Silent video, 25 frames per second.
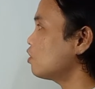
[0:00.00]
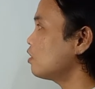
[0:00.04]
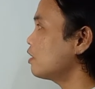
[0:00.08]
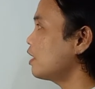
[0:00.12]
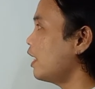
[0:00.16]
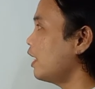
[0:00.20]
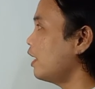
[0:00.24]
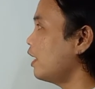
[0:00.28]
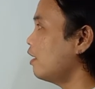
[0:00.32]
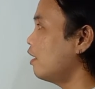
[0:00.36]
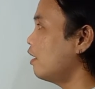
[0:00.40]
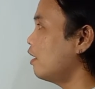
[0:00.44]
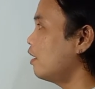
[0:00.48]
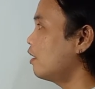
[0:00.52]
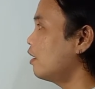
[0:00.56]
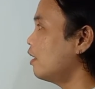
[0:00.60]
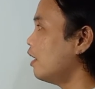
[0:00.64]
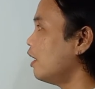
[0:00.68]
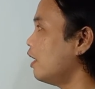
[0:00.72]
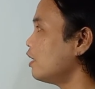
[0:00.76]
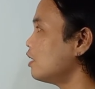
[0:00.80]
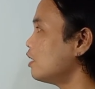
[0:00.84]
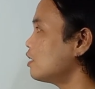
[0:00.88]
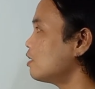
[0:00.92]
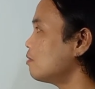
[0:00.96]
9 are
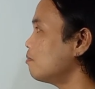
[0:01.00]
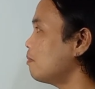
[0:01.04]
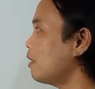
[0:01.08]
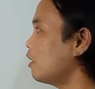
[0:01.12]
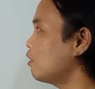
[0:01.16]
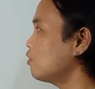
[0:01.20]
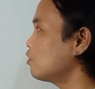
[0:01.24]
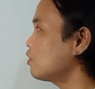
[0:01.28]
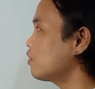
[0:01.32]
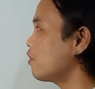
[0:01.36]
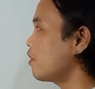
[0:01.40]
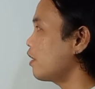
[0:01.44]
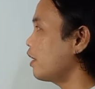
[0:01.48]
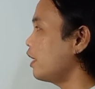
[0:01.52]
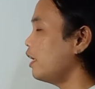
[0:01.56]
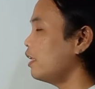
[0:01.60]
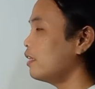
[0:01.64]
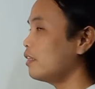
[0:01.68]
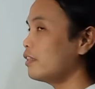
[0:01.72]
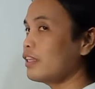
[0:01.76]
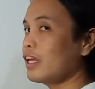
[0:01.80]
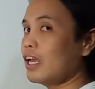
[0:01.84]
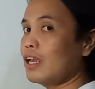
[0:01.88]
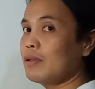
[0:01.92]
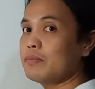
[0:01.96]
x minus 3
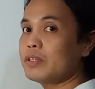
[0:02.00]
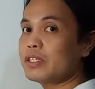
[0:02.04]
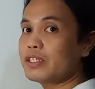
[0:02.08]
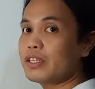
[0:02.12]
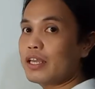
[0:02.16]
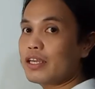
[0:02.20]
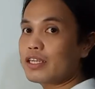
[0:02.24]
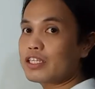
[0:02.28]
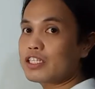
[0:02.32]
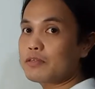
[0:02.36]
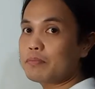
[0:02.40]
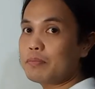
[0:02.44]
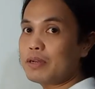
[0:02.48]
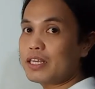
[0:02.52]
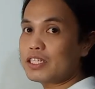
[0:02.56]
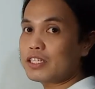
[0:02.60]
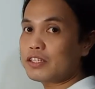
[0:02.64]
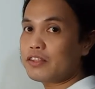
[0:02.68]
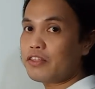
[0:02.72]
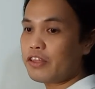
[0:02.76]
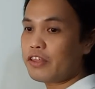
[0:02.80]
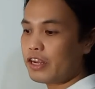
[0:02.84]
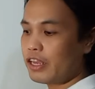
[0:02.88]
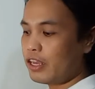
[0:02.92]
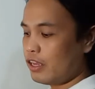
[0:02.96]
times x plus
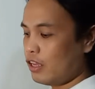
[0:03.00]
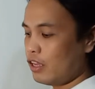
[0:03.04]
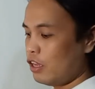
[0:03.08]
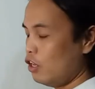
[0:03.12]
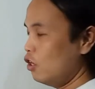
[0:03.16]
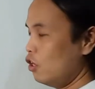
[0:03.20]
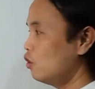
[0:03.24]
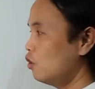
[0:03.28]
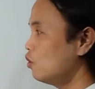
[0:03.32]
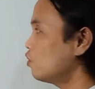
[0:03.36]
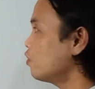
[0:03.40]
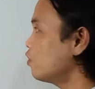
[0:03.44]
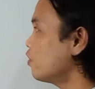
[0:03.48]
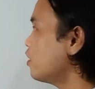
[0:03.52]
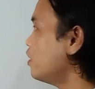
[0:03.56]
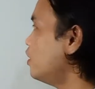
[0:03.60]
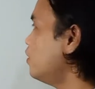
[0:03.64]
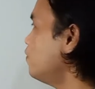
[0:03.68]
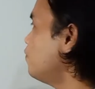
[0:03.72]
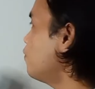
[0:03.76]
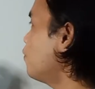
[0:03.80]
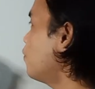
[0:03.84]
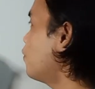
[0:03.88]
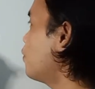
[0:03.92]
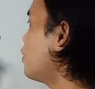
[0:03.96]
3. So
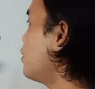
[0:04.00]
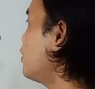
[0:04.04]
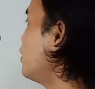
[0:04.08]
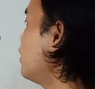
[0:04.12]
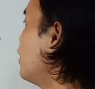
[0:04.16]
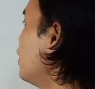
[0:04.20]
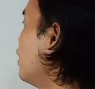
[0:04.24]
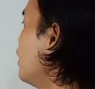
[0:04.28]
therefore,